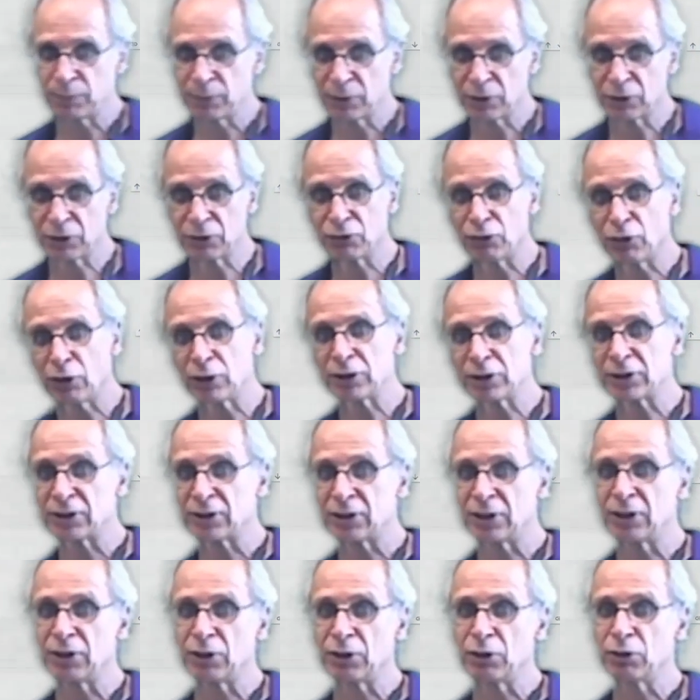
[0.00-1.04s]
the first
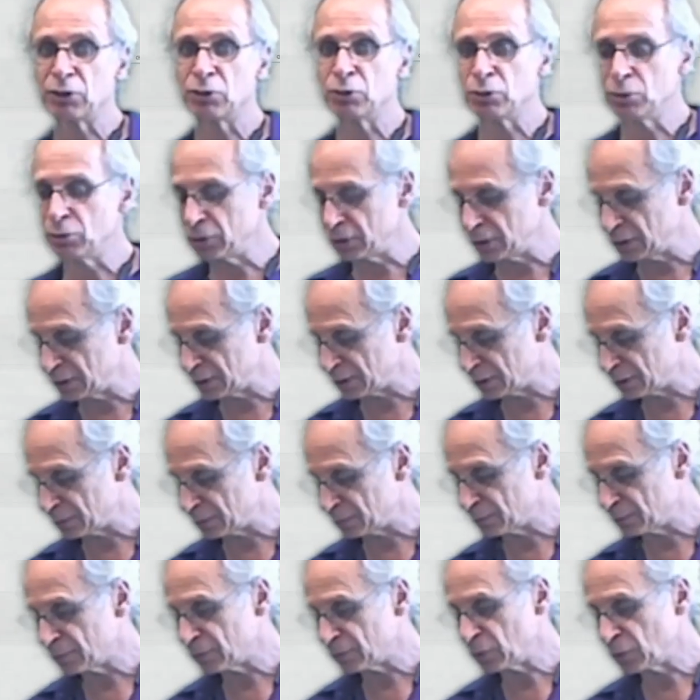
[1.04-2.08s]
thing you do is
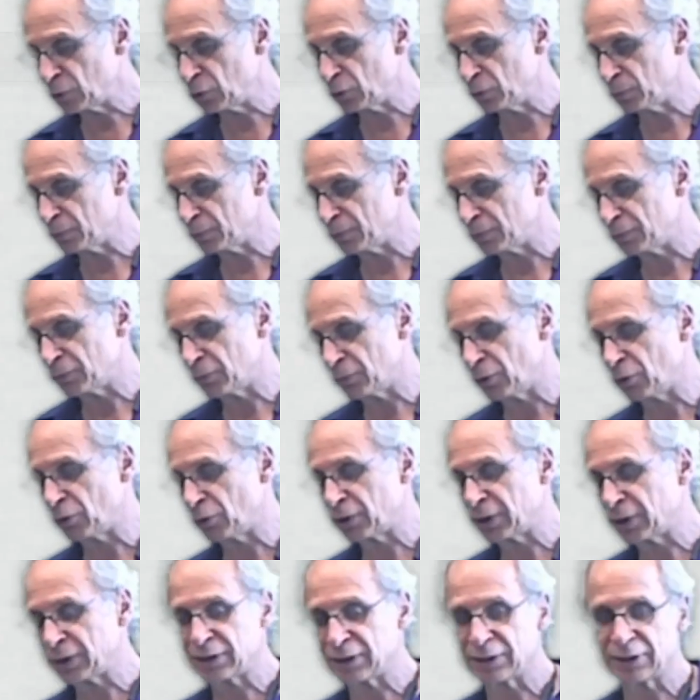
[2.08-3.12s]
you look
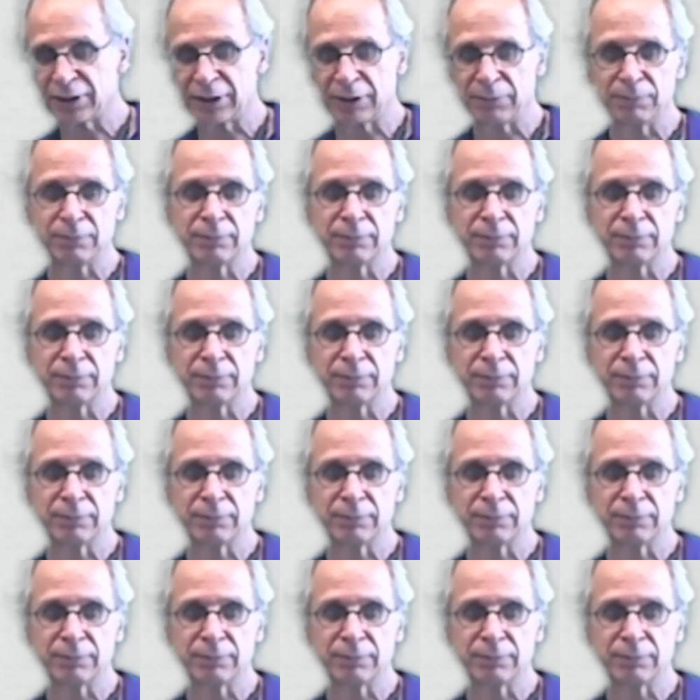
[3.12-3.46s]
at the